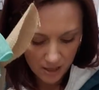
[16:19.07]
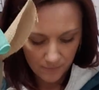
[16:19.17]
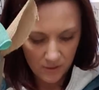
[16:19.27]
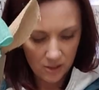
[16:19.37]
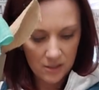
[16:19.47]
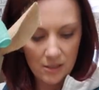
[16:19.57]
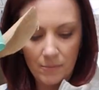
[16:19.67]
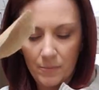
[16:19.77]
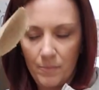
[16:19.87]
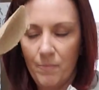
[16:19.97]
There are
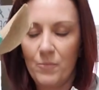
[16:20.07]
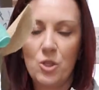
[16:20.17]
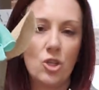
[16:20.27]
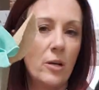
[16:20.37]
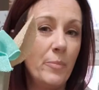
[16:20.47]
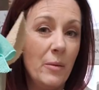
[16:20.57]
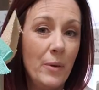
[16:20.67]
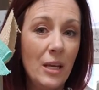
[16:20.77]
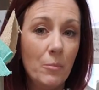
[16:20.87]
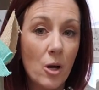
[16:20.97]
some Sharpie
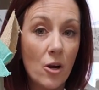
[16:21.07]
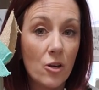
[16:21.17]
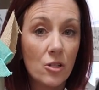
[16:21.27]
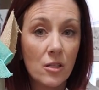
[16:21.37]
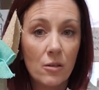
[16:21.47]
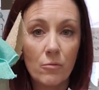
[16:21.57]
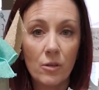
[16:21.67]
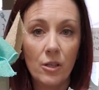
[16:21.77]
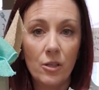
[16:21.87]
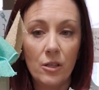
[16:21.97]
paint markers that are
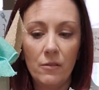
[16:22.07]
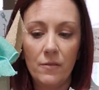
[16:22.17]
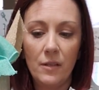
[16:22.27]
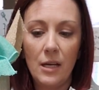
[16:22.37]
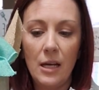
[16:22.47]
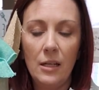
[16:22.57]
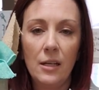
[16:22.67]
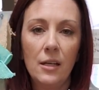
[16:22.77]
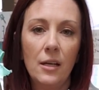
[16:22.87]
really good for that.